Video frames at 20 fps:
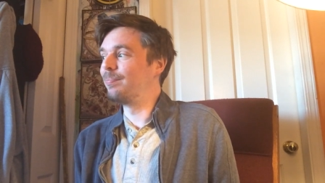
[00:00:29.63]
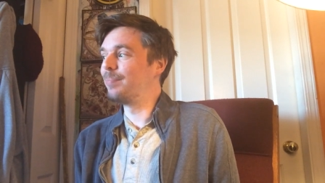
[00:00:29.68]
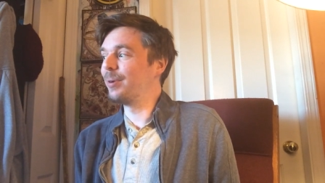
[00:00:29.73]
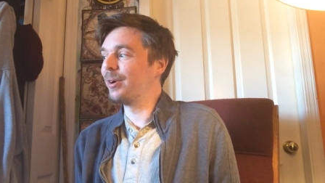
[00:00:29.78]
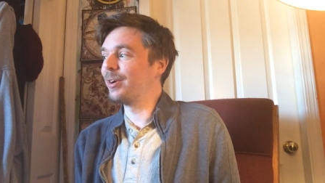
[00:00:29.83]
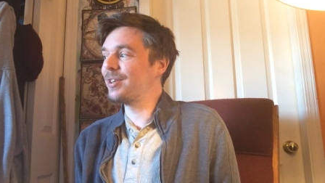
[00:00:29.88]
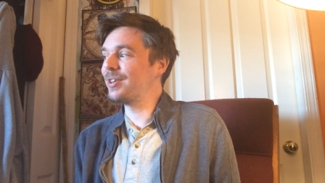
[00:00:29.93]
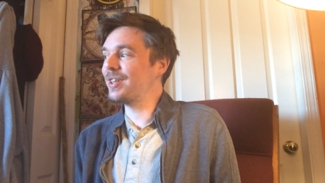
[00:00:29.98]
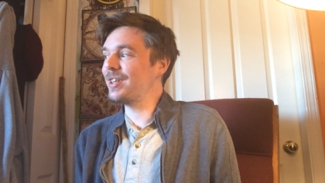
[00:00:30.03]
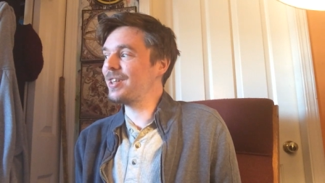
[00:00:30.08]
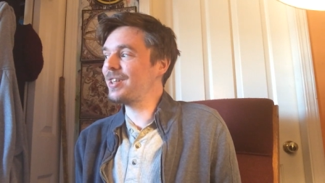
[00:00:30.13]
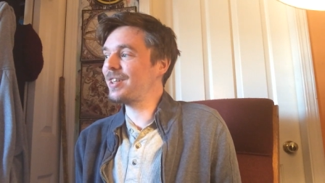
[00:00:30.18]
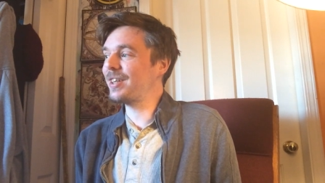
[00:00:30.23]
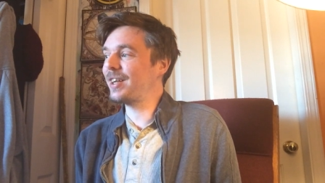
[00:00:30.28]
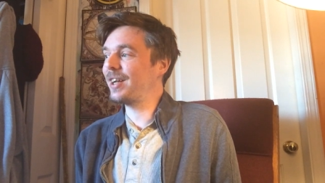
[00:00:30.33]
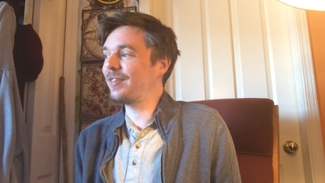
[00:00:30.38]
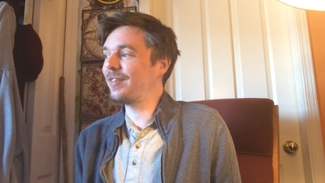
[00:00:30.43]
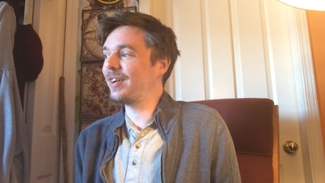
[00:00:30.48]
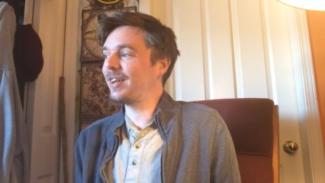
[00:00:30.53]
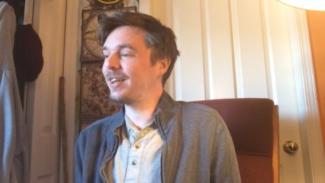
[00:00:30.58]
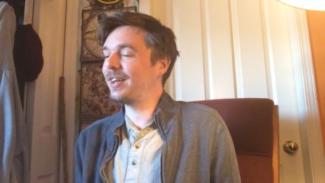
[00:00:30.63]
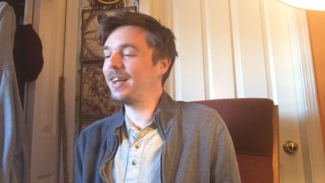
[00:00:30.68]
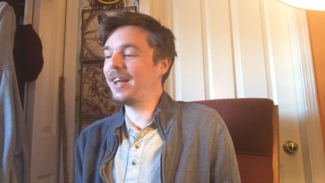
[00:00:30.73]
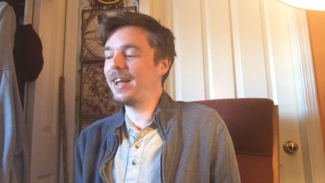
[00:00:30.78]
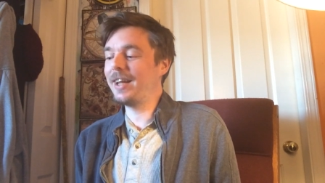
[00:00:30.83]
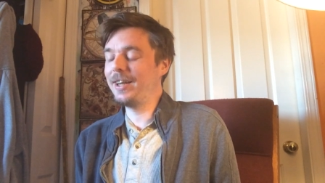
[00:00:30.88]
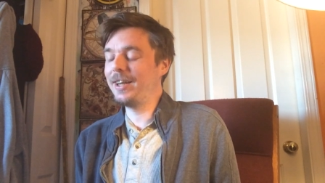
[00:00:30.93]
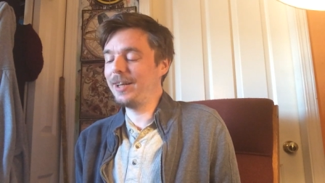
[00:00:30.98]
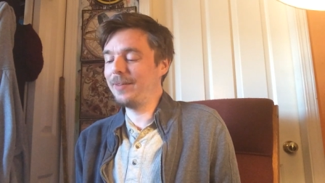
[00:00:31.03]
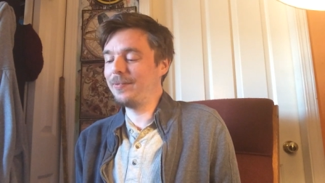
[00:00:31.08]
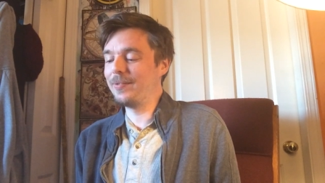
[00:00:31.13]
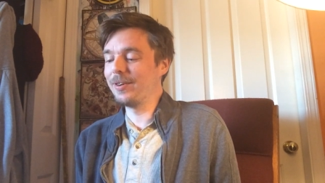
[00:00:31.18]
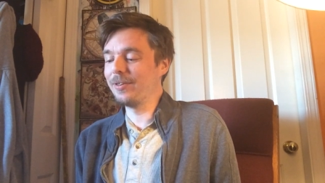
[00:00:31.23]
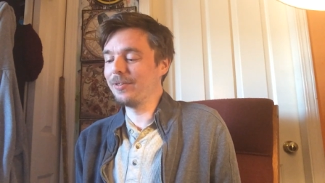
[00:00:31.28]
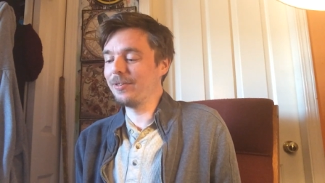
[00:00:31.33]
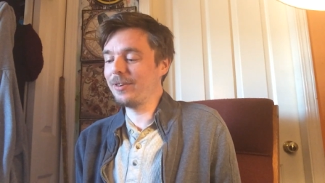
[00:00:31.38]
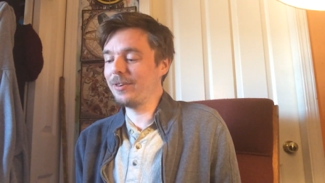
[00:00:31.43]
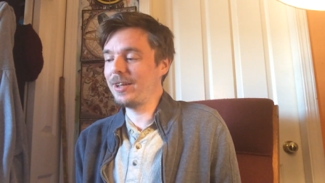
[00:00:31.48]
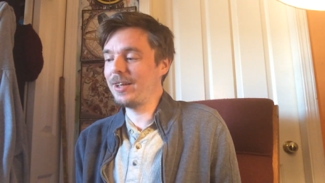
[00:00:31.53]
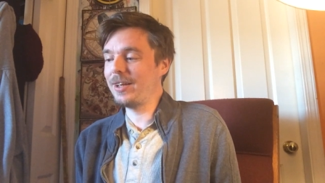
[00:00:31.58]
purchased that I've got lined up to
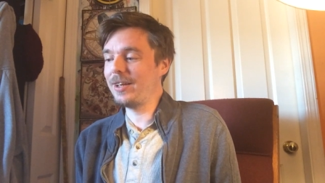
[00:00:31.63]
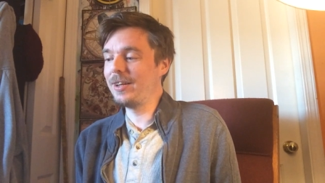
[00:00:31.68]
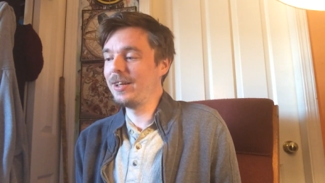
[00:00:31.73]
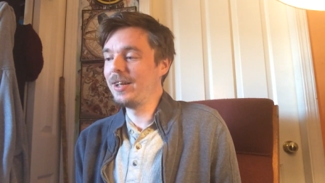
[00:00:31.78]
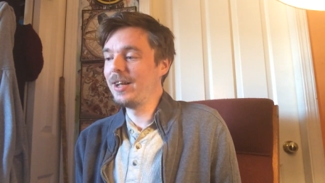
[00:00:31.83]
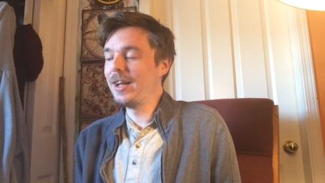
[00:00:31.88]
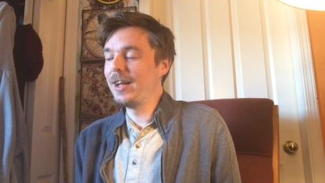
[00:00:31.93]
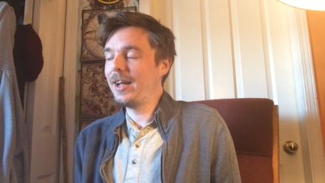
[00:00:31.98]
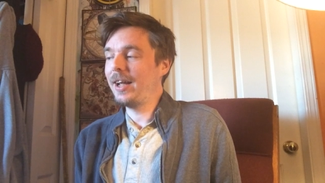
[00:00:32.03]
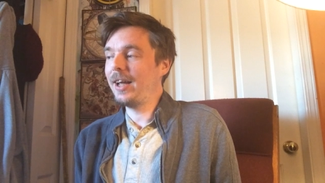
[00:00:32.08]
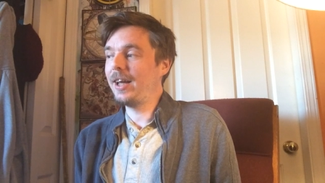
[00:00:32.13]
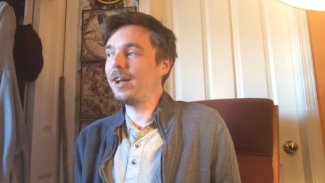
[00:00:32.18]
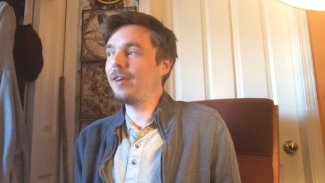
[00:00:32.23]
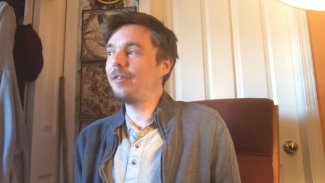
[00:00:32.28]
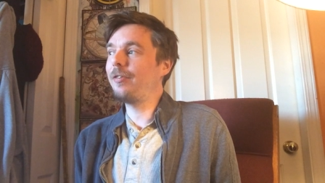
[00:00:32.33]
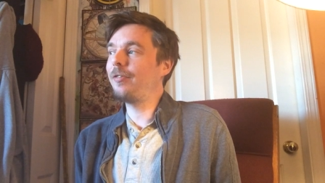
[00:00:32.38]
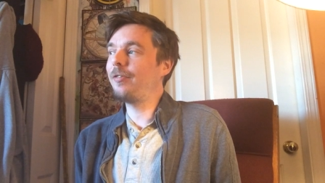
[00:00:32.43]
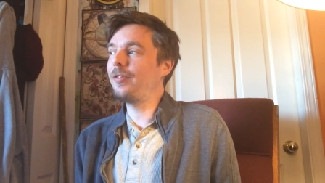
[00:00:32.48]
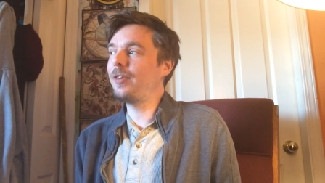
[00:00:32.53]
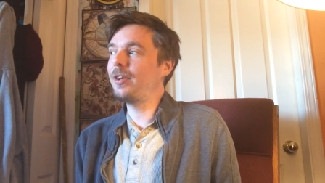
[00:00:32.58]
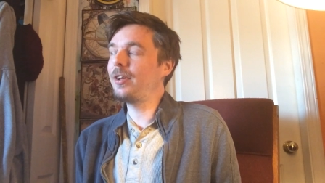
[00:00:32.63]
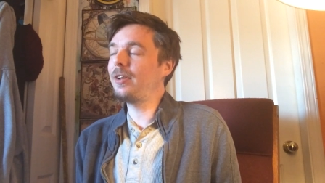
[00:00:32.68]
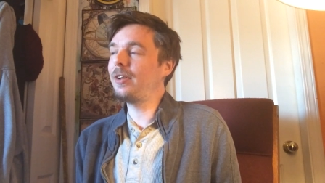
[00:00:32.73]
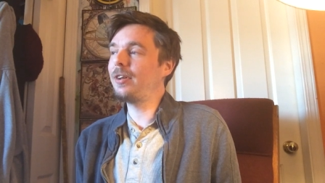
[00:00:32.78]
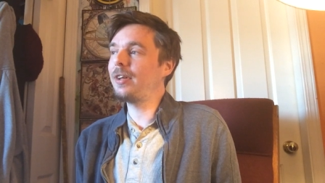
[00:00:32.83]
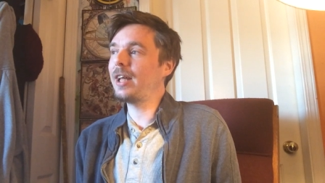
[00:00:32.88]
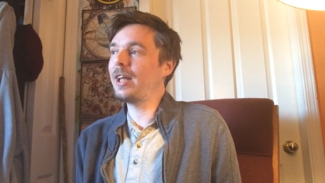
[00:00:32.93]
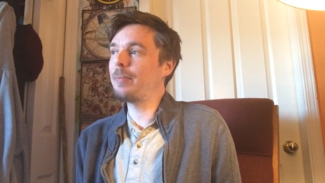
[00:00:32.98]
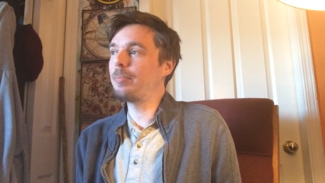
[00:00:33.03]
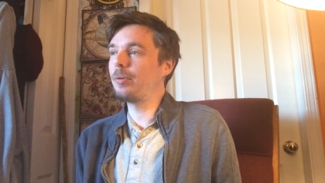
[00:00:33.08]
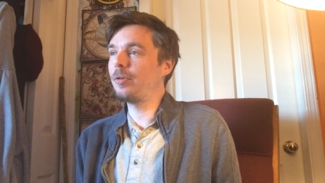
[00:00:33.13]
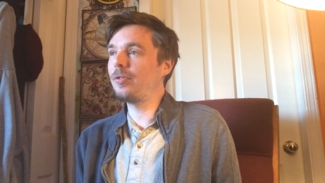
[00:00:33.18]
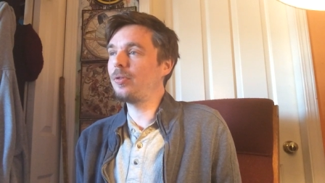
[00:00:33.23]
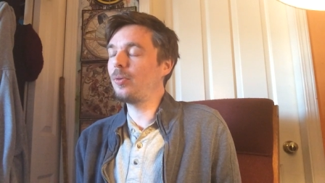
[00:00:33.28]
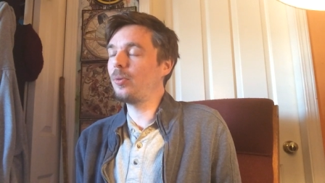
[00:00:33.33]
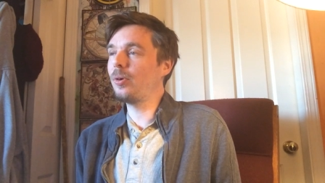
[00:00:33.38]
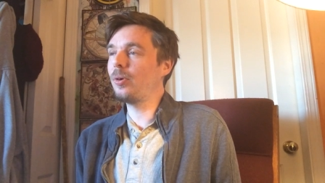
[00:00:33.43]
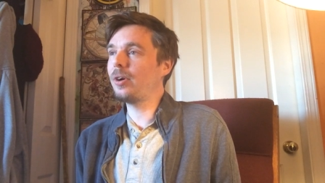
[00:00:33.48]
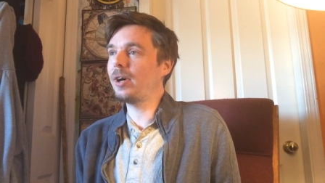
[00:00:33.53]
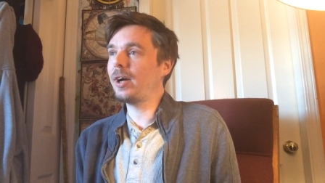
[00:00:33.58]
read, and I feel like
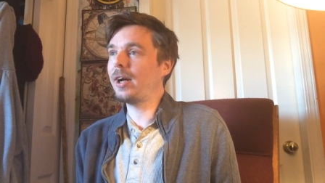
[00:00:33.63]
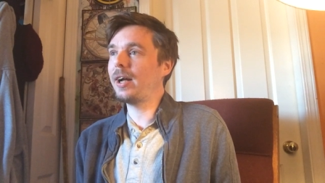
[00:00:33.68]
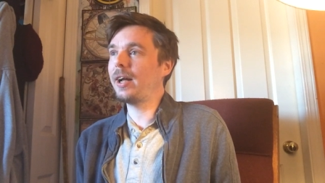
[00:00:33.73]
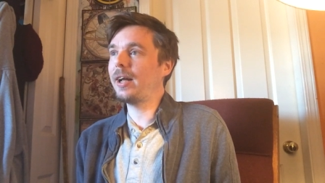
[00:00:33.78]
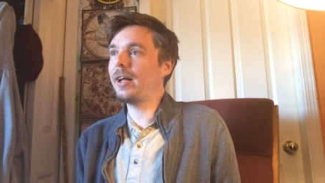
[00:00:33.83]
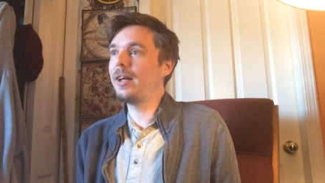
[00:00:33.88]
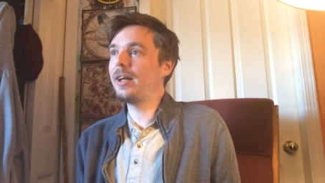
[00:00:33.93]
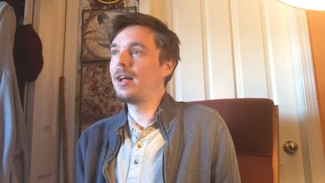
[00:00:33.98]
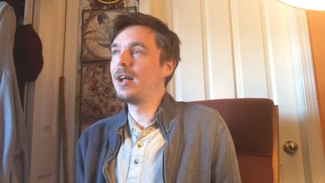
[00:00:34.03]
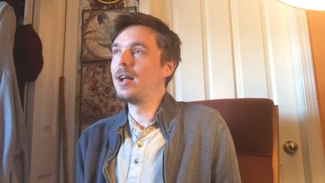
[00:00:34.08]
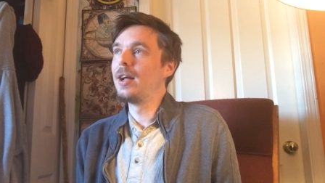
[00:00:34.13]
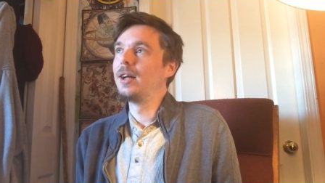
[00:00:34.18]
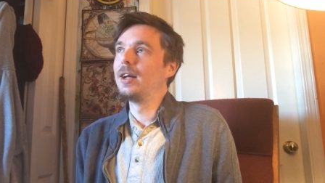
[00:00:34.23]
before I